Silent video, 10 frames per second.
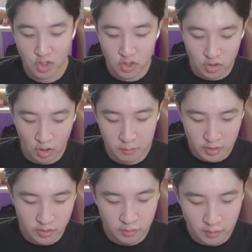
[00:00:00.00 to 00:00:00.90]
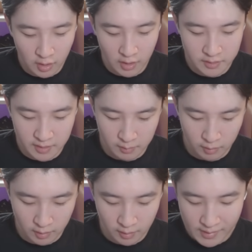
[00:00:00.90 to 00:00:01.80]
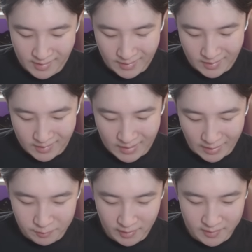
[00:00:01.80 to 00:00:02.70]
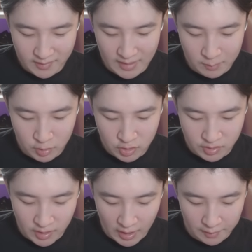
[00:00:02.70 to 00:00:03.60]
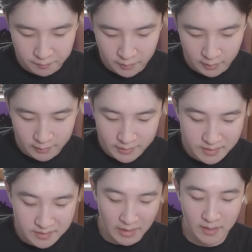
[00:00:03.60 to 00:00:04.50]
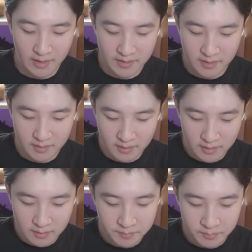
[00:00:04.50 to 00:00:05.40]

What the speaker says: so much new content where I feel like the game would just not feel stale as easily